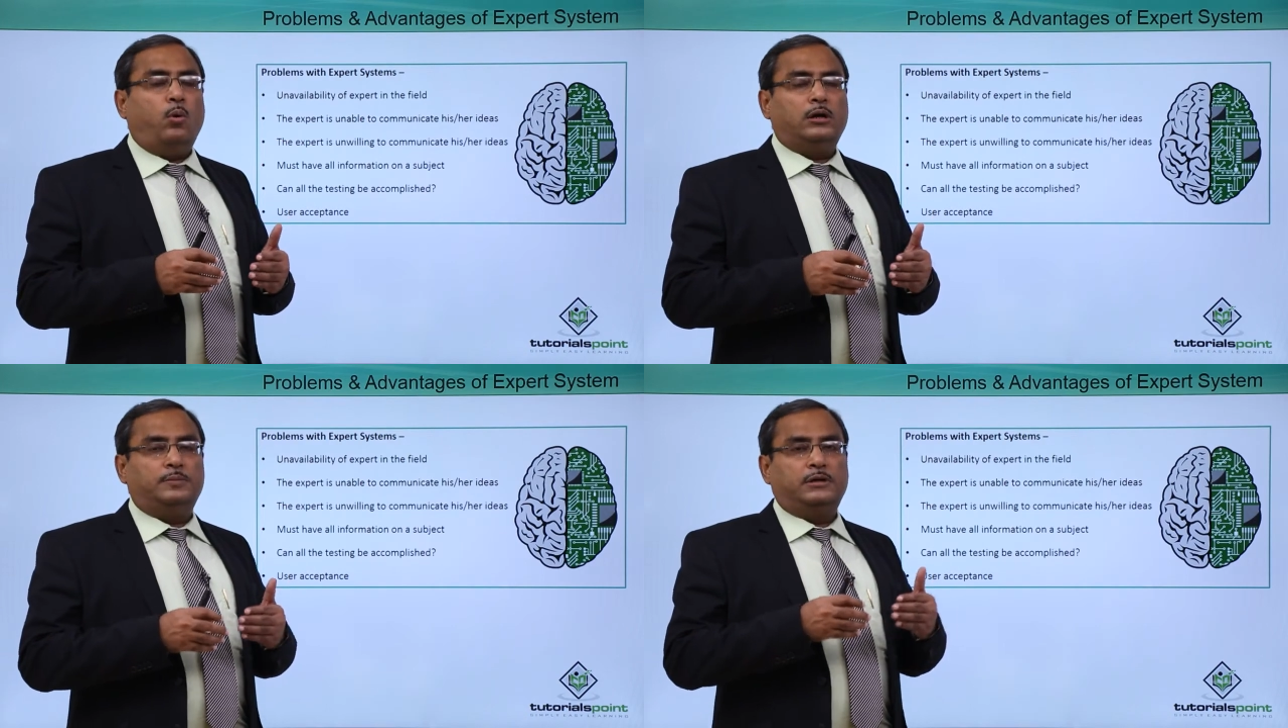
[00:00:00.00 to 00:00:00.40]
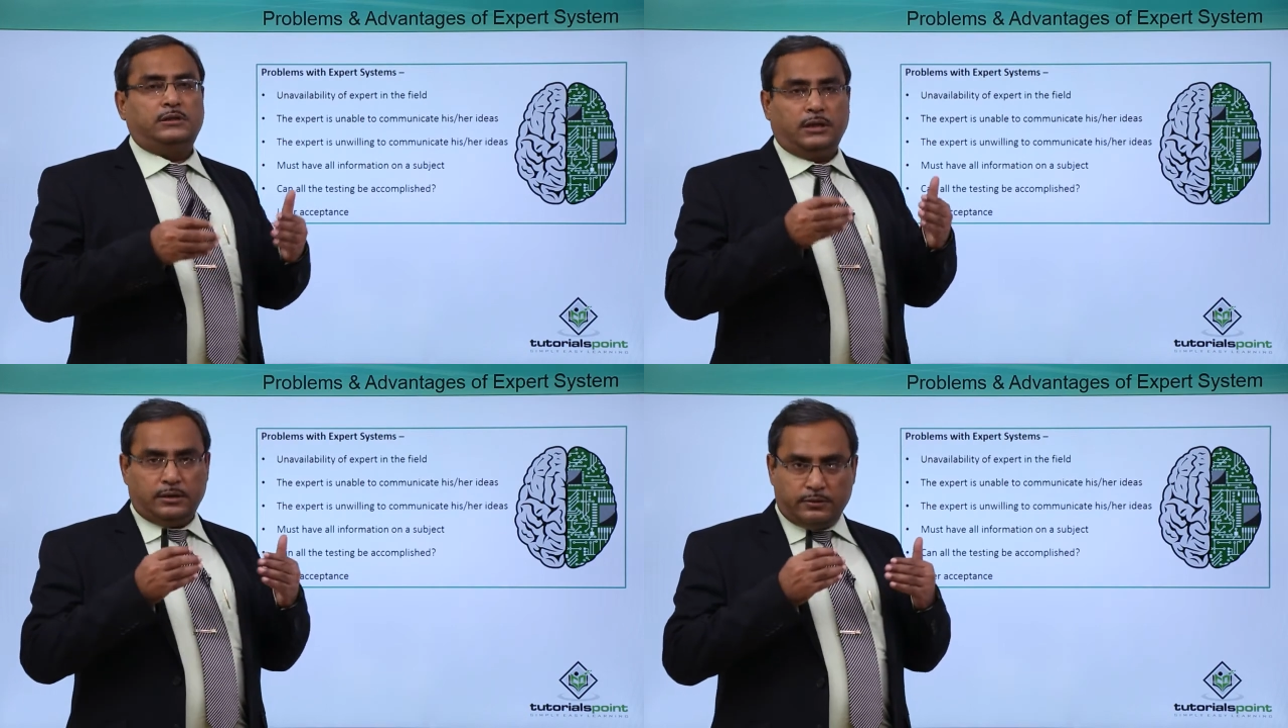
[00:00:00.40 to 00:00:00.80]
whatever
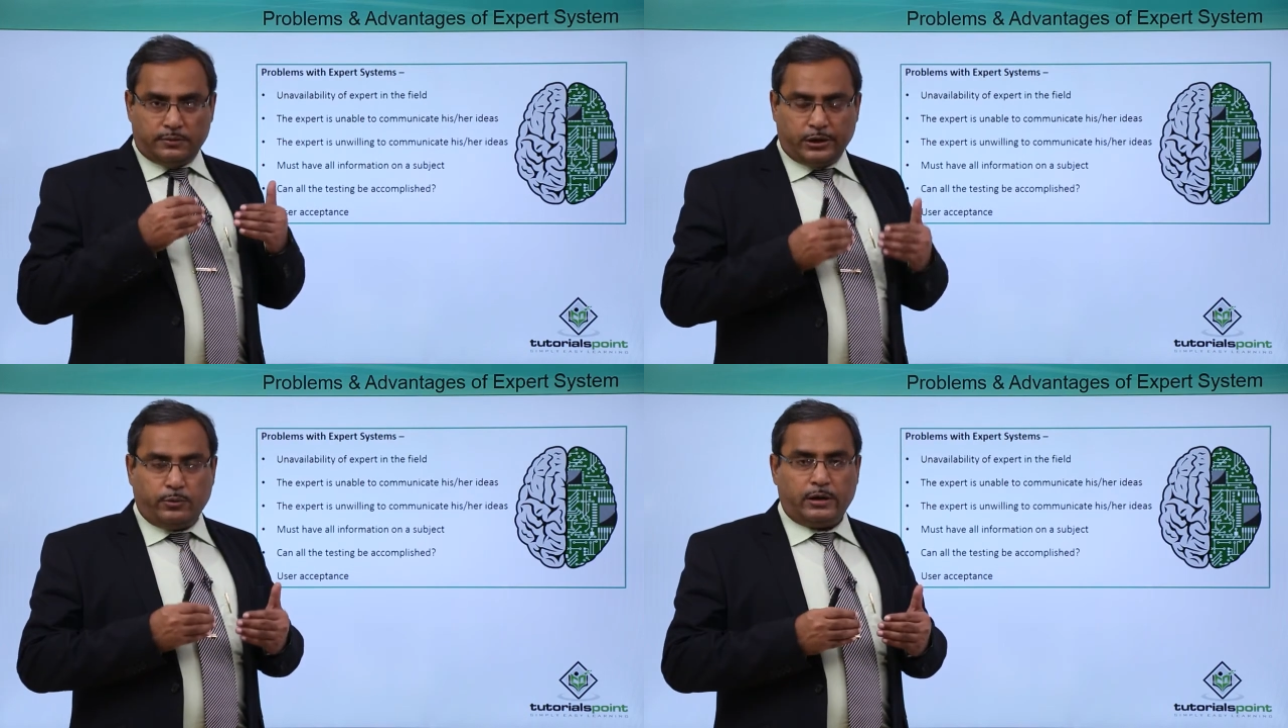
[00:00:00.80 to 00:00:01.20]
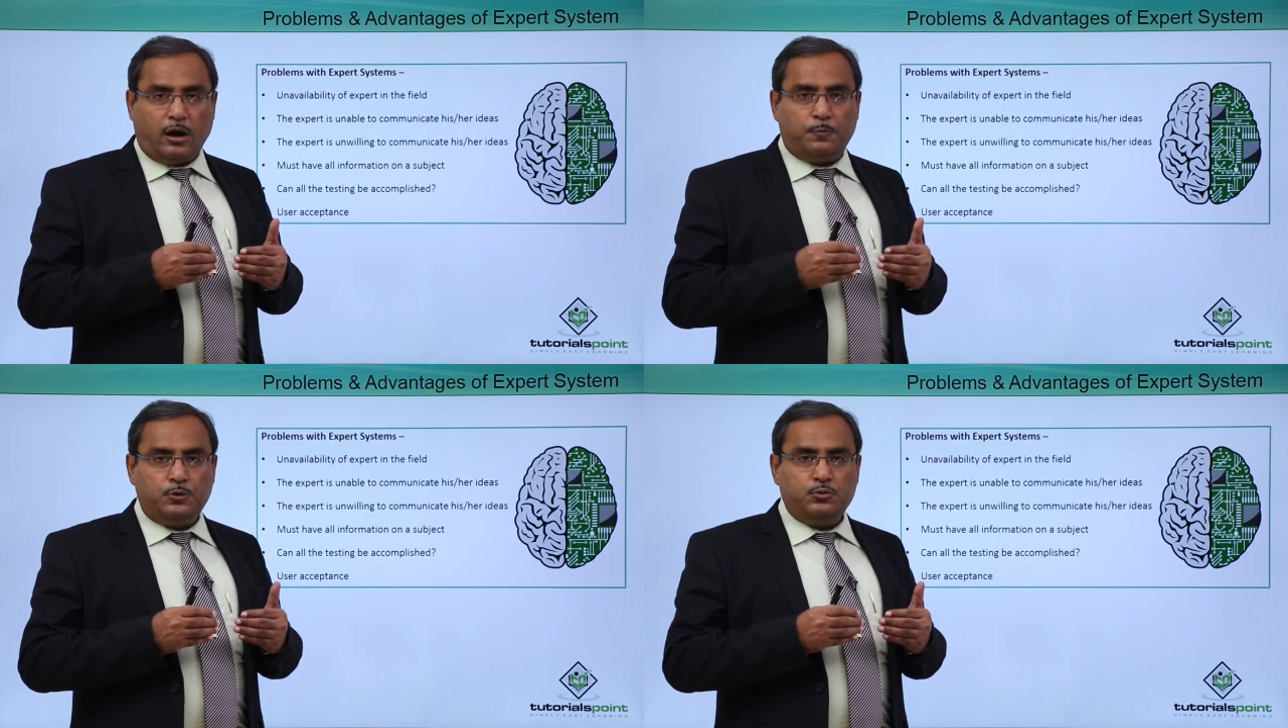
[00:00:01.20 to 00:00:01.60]
the required
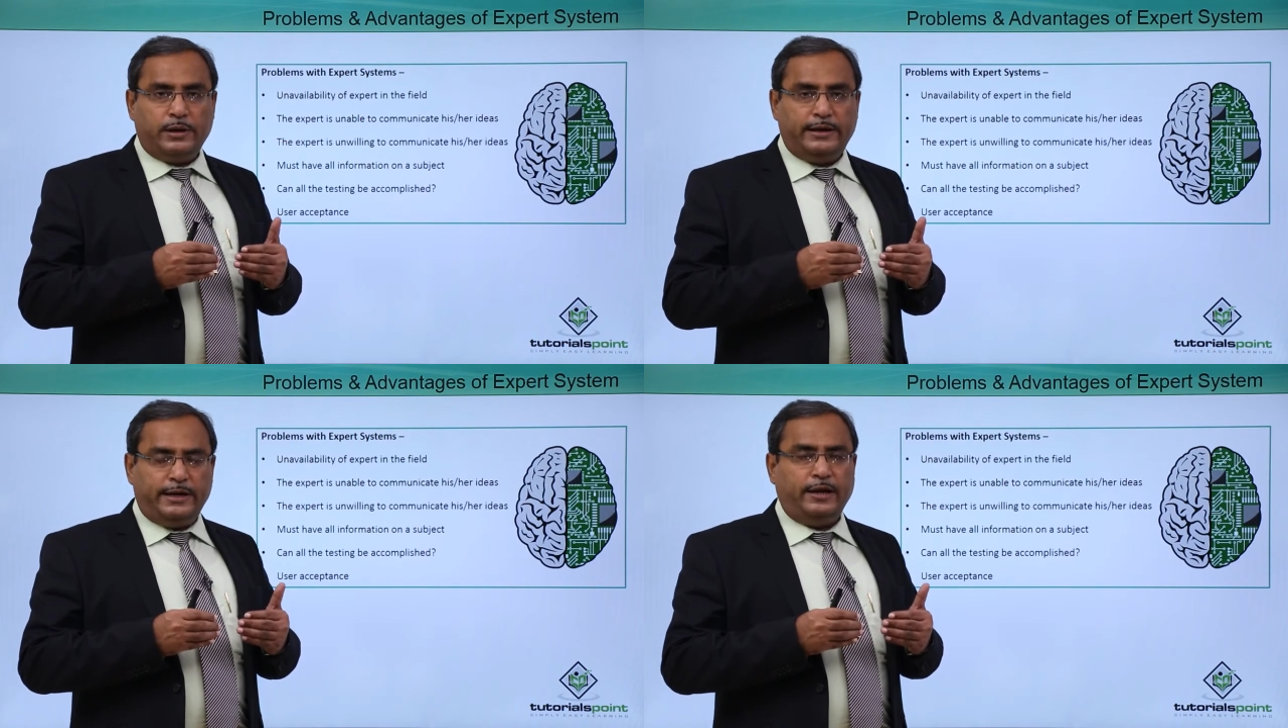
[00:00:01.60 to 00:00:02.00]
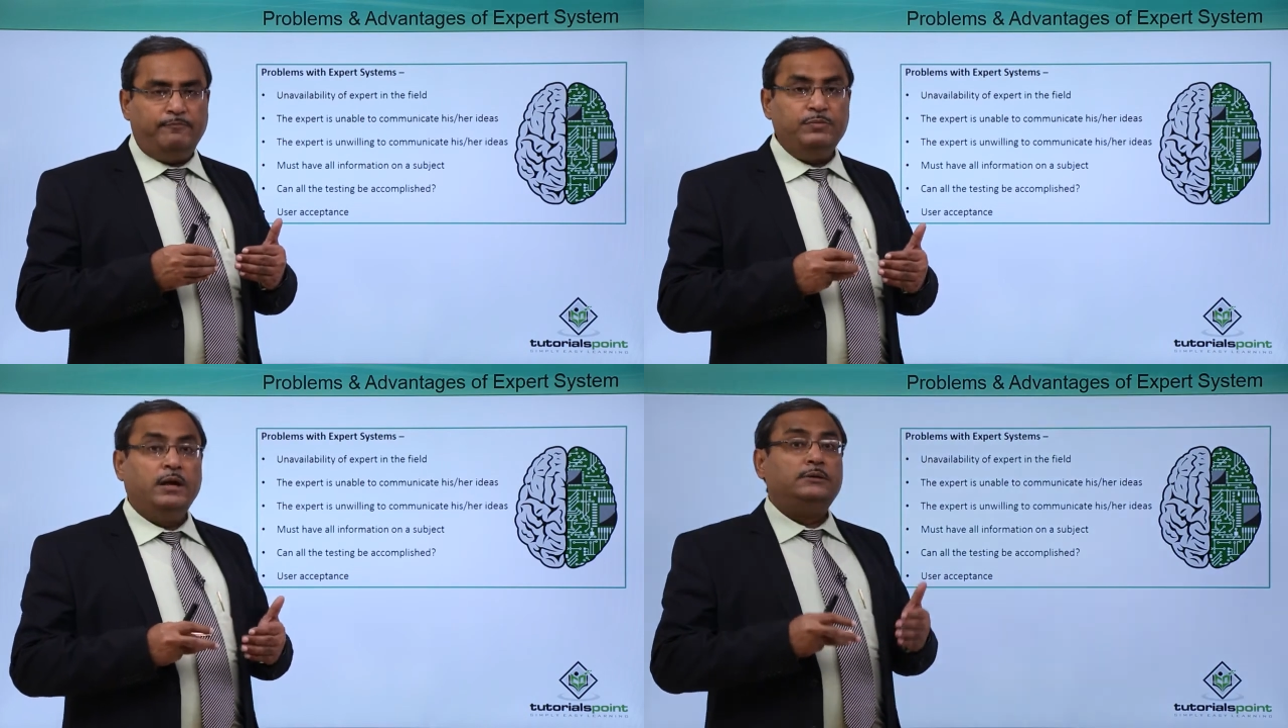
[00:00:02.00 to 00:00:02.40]
output you are
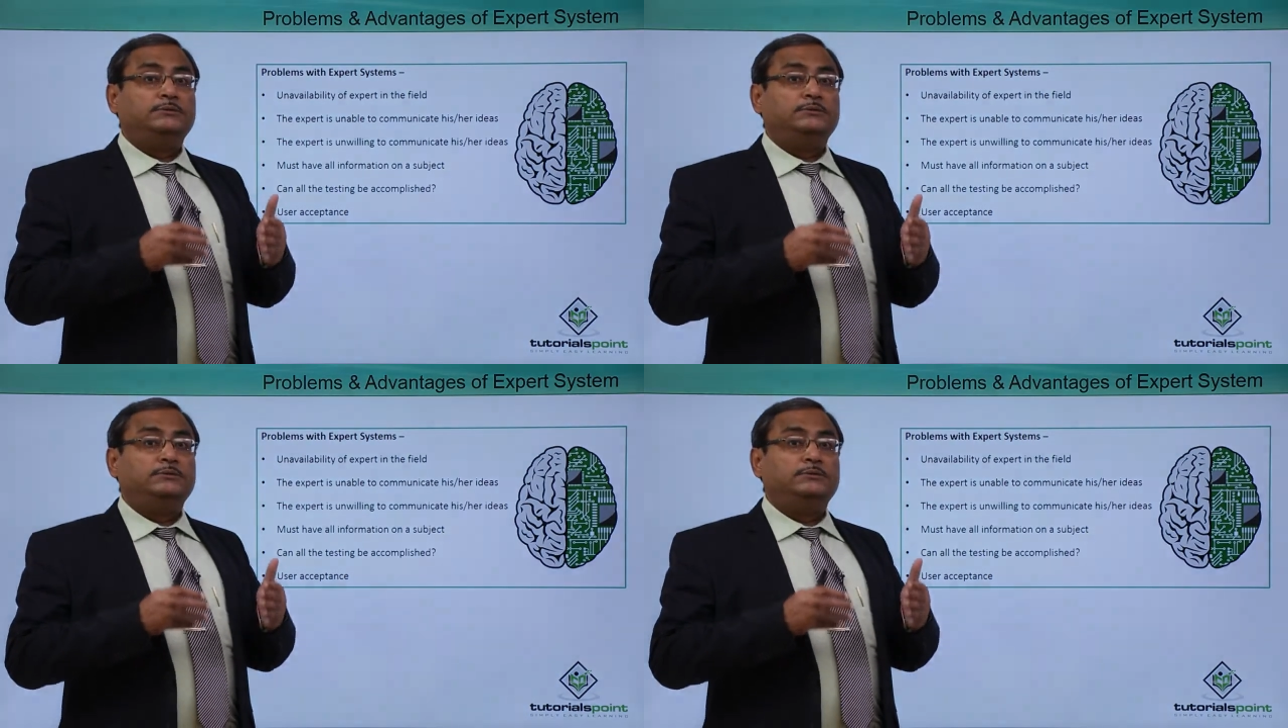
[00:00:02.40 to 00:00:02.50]
getting